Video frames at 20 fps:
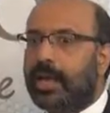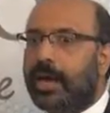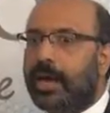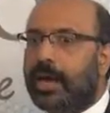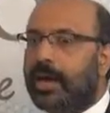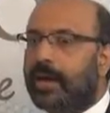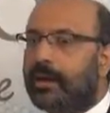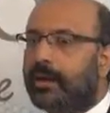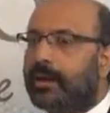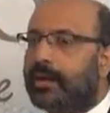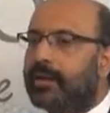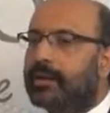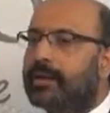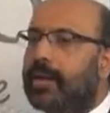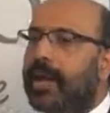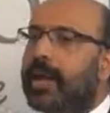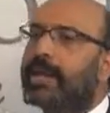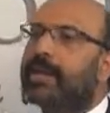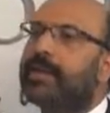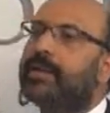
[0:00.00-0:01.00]
are
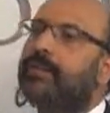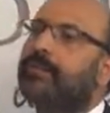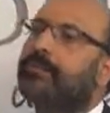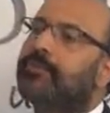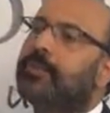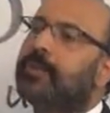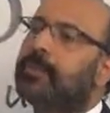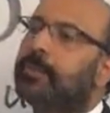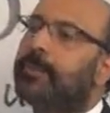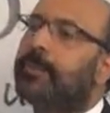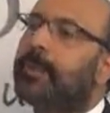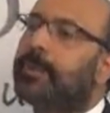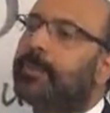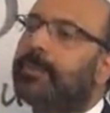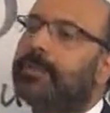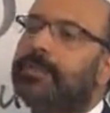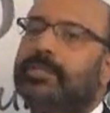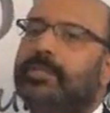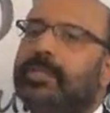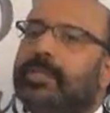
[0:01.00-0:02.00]
entirely different peoples.